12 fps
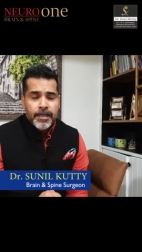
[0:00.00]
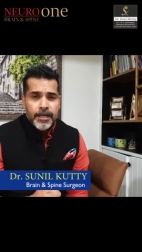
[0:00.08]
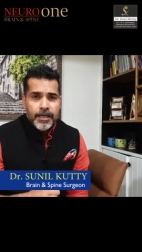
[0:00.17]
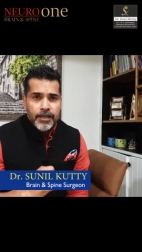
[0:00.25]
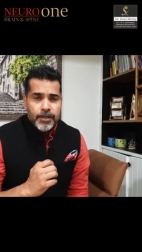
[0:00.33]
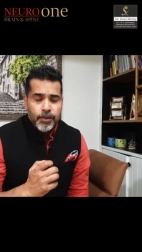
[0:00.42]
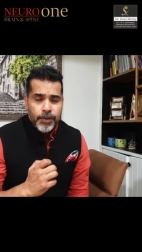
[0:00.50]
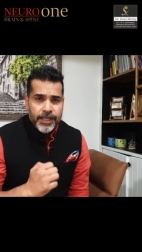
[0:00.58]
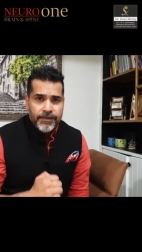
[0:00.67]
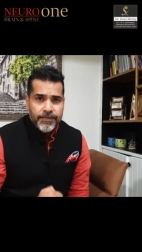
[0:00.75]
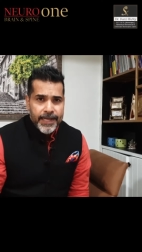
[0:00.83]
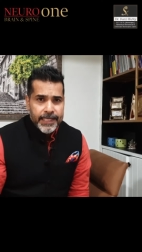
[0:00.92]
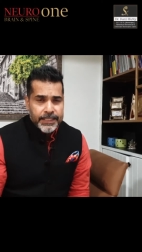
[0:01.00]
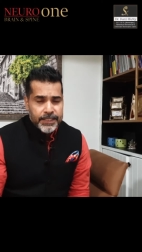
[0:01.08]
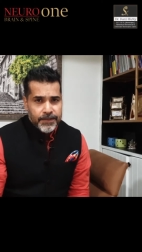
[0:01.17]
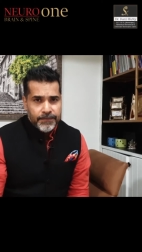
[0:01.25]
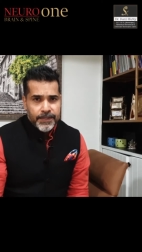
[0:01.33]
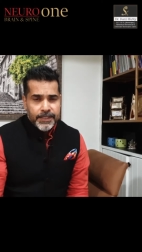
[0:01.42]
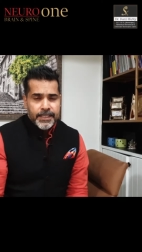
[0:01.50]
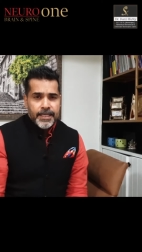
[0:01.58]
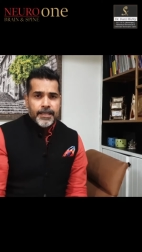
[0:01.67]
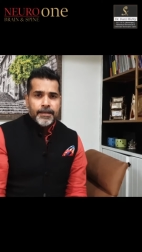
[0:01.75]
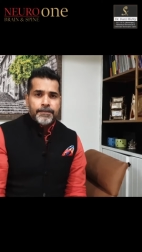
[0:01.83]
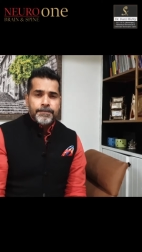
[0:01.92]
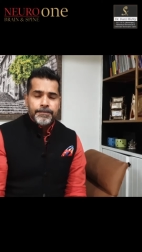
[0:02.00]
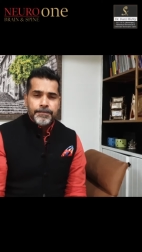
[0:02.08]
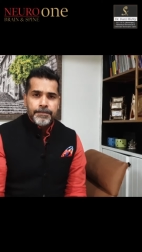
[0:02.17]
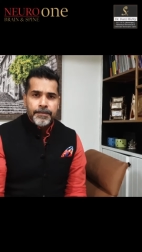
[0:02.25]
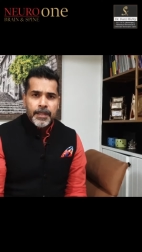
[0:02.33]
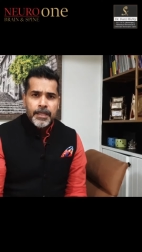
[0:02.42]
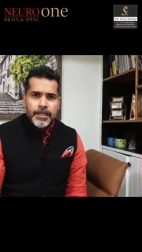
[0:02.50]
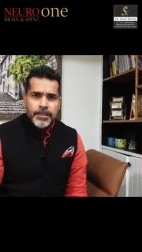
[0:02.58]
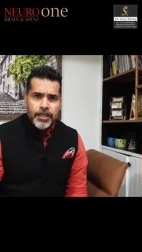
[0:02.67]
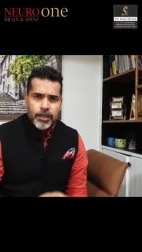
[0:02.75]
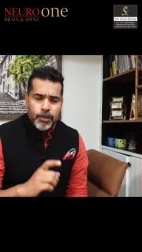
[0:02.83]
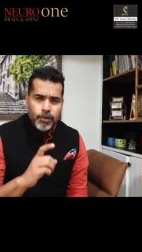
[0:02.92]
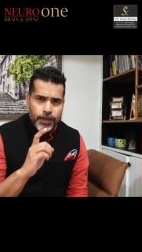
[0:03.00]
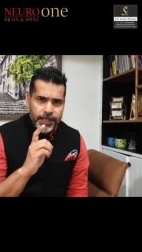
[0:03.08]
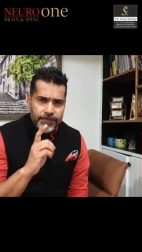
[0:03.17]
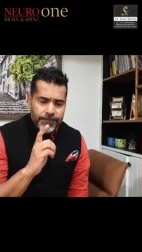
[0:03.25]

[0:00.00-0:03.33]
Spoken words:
a growing fracture of the skull. The growing